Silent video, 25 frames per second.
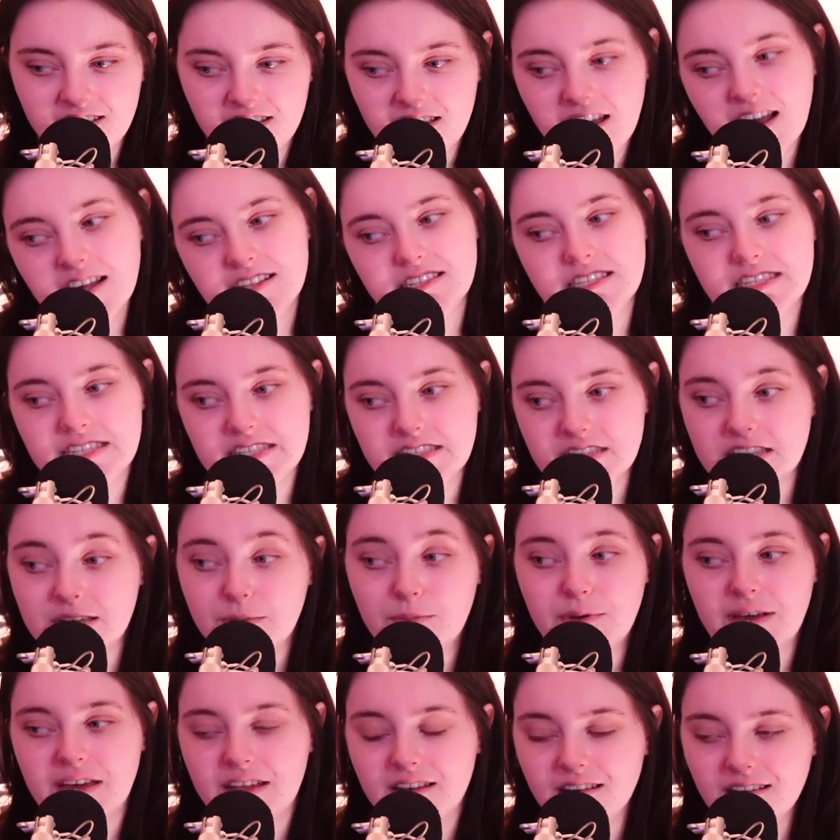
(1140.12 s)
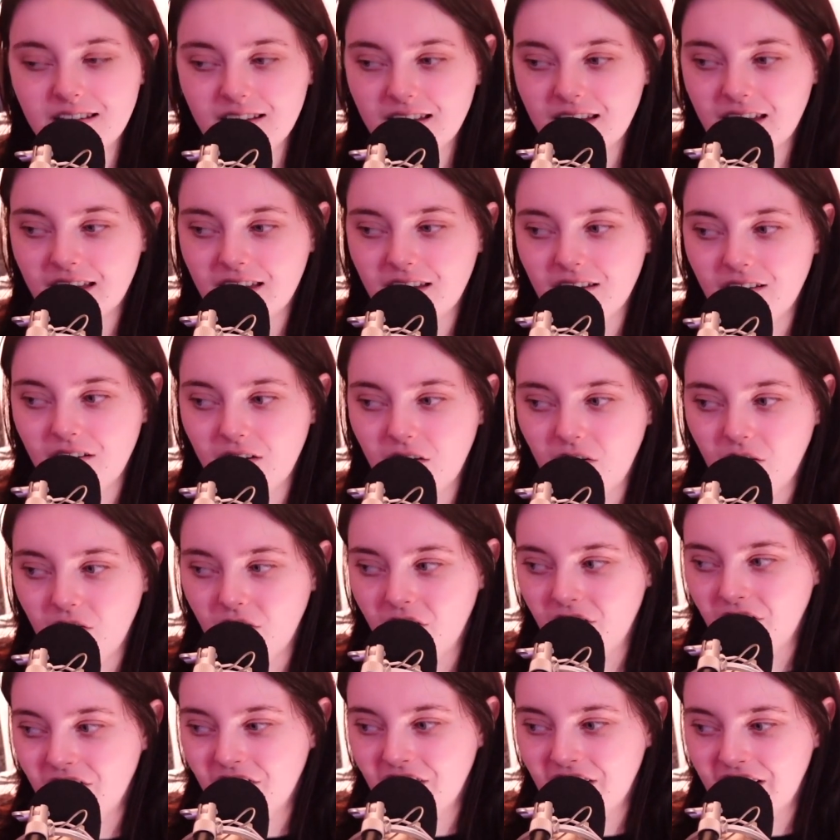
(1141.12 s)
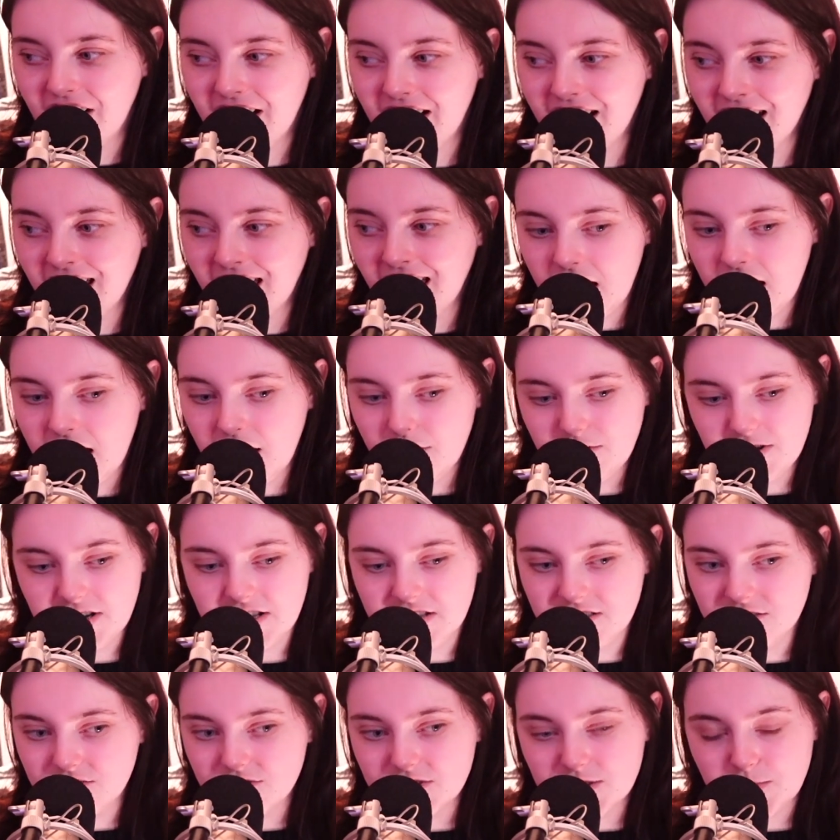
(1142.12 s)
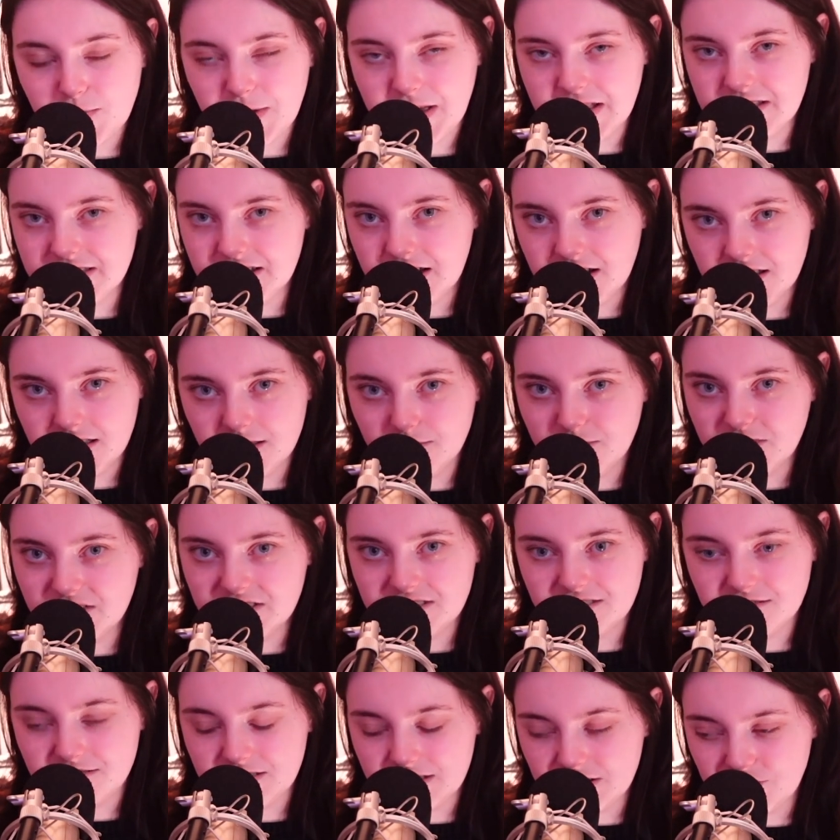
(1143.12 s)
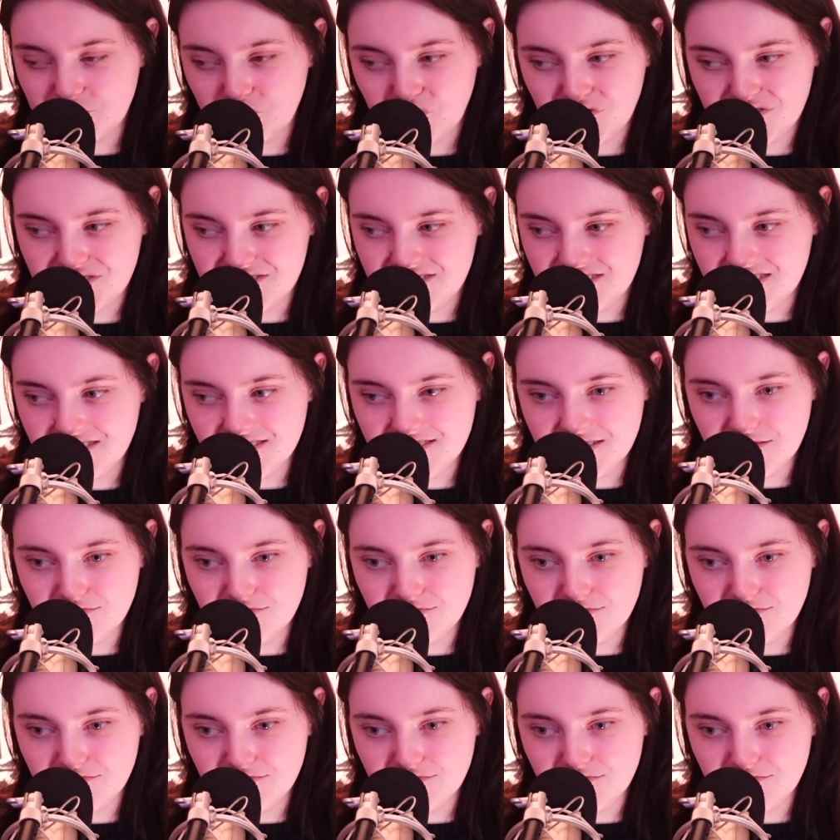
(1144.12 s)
I'd sleep in, or I would need to go to bed early because I was exhausted.